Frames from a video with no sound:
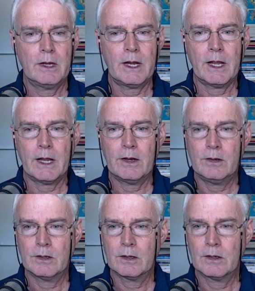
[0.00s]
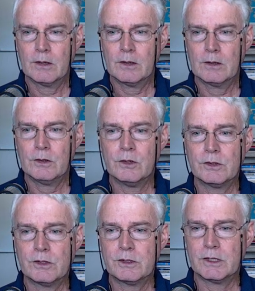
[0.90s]
and
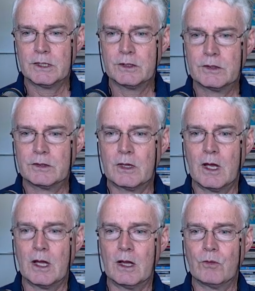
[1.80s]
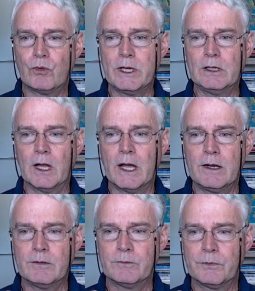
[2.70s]
uses its uh, readline